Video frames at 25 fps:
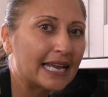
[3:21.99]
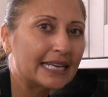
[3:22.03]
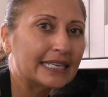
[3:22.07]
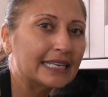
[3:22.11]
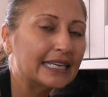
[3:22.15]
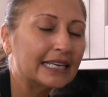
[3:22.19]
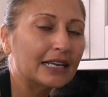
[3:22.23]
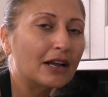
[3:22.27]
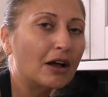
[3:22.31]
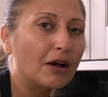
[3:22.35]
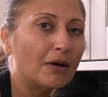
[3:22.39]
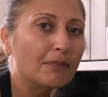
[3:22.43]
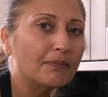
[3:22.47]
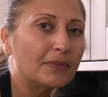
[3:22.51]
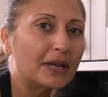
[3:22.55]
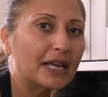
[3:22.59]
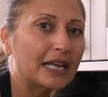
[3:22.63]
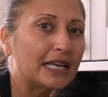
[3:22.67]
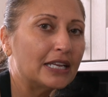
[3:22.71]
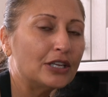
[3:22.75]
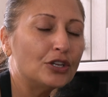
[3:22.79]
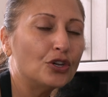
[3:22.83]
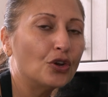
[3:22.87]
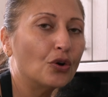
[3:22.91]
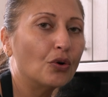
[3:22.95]
ending up
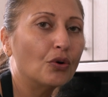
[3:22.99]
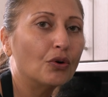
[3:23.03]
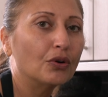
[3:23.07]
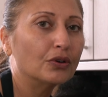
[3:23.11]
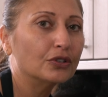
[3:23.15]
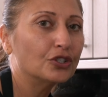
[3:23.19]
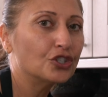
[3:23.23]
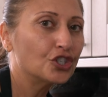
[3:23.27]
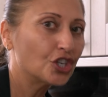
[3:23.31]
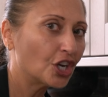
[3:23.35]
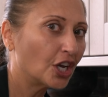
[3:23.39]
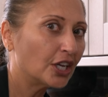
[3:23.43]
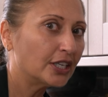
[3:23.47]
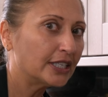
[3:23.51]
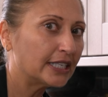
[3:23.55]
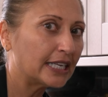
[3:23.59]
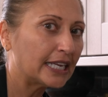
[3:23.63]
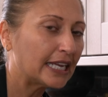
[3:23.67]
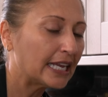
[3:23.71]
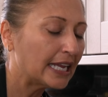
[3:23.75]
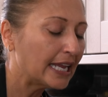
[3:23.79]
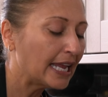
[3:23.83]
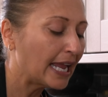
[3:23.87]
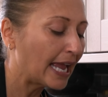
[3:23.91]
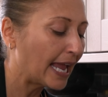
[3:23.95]
in your
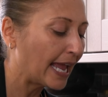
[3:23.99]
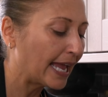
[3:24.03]
chutney,